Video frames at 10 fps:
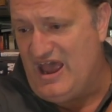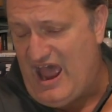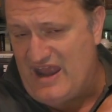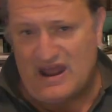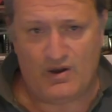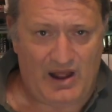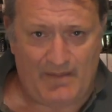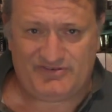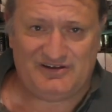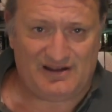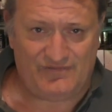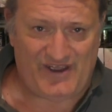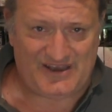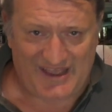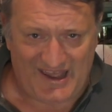and they were absolutely
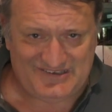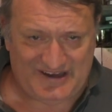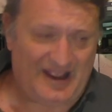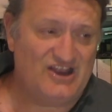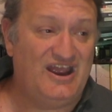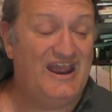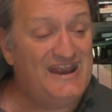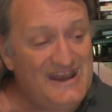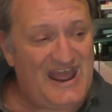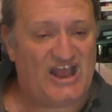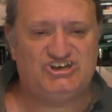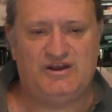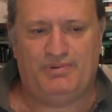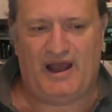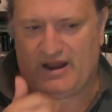fantastic. And, and in that,
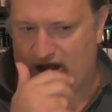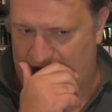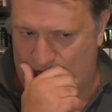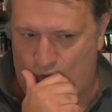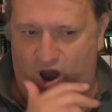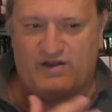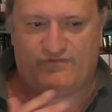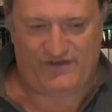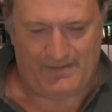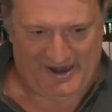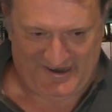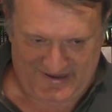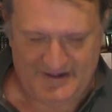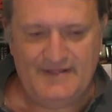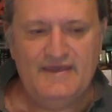she played a kind of woke
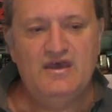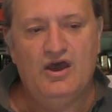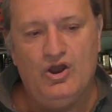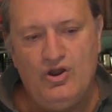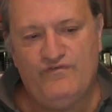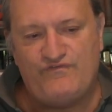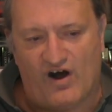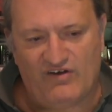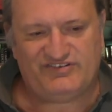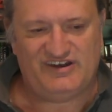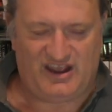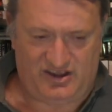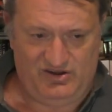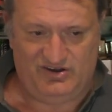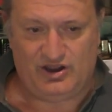feminist who falsely
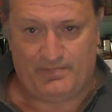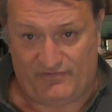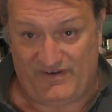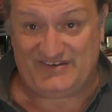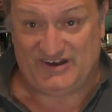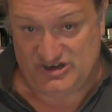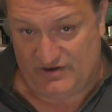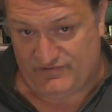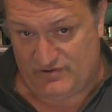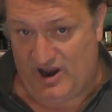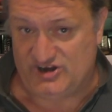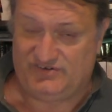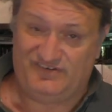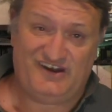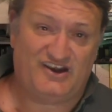accused her professor, Geoffrey Rush,
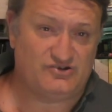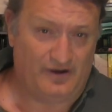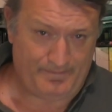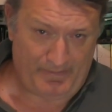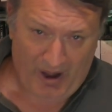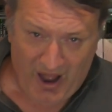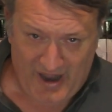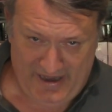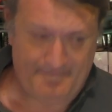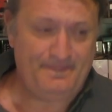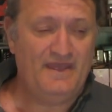of sexual impropriety.